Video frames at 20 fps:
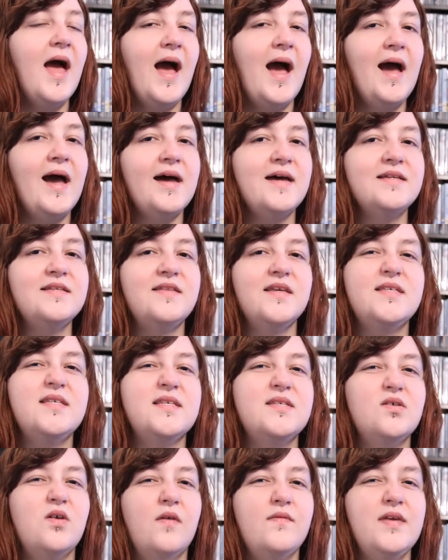And this
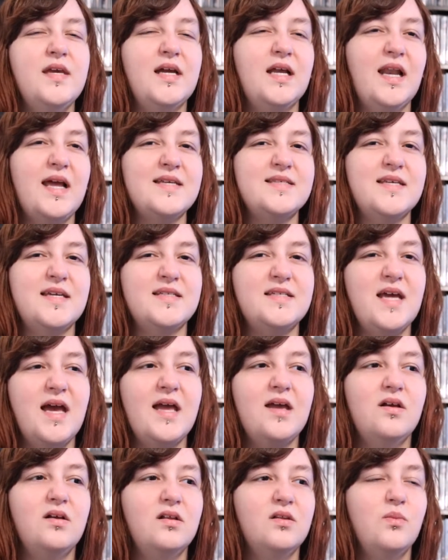is sort of your classic
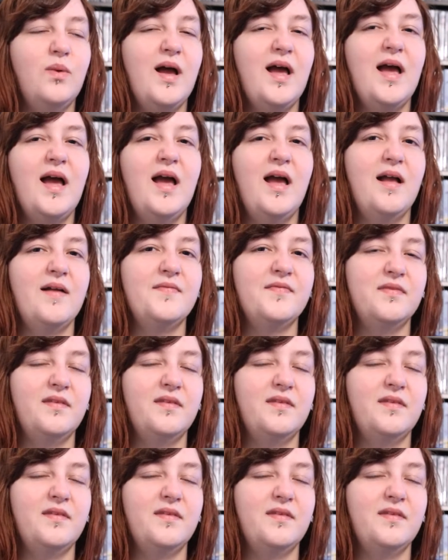tale where